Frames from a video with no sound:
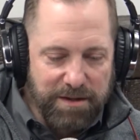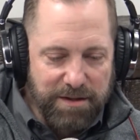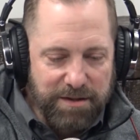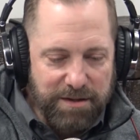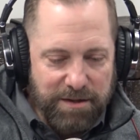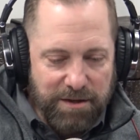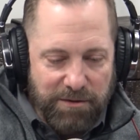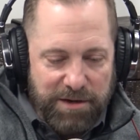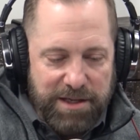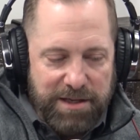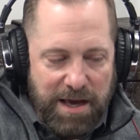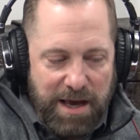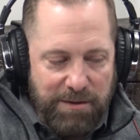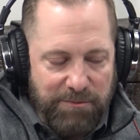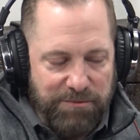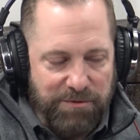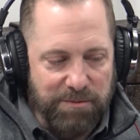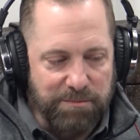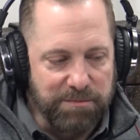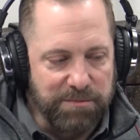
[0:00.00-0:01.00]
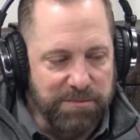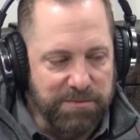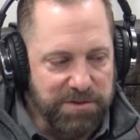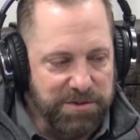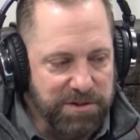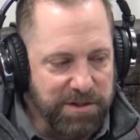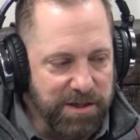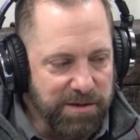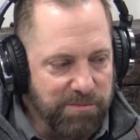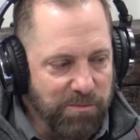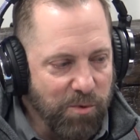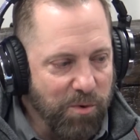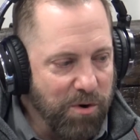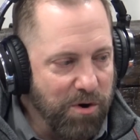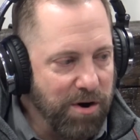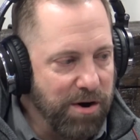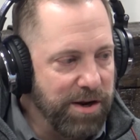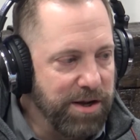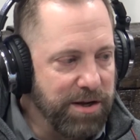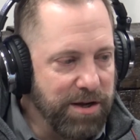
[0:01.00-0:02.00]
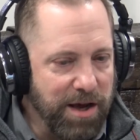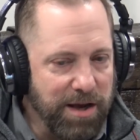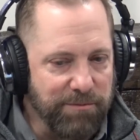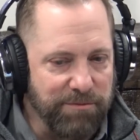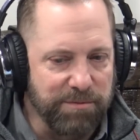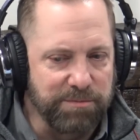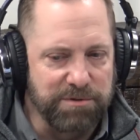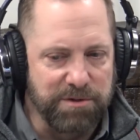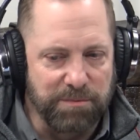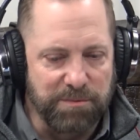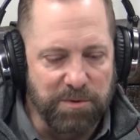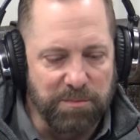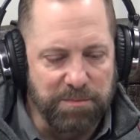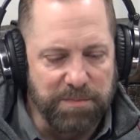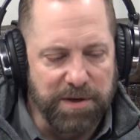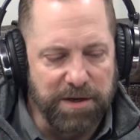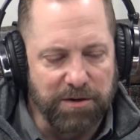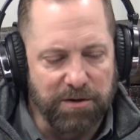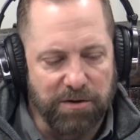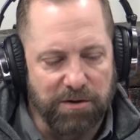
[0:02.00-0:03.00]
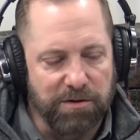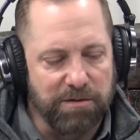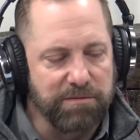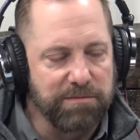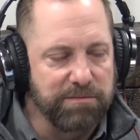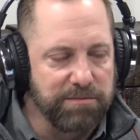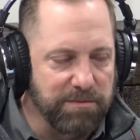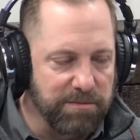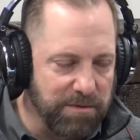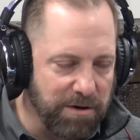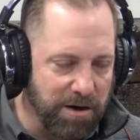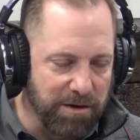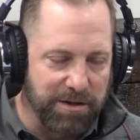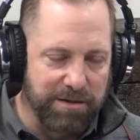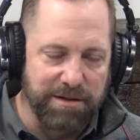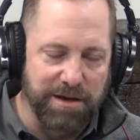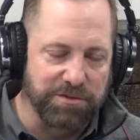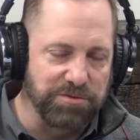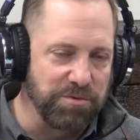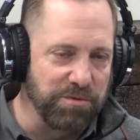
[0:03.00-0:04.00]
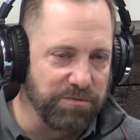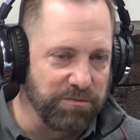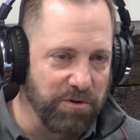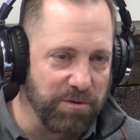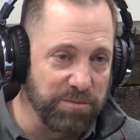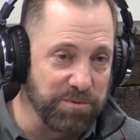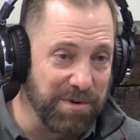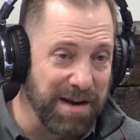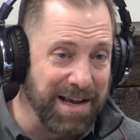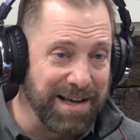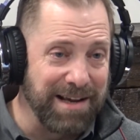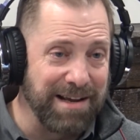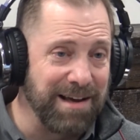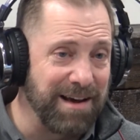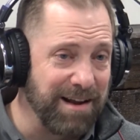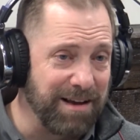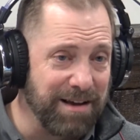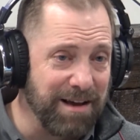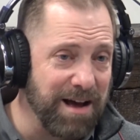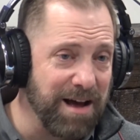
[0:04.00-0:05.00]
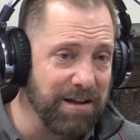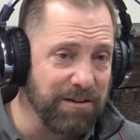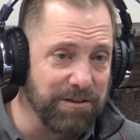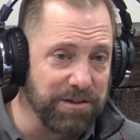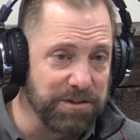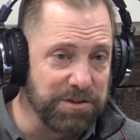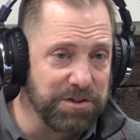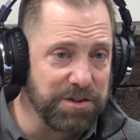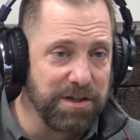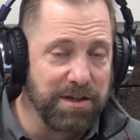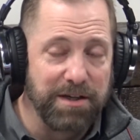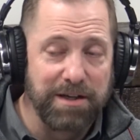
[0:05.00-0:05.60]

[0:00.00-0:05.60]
he came from Skidmore. He came from some of the bigger architectural firms when I got out of college,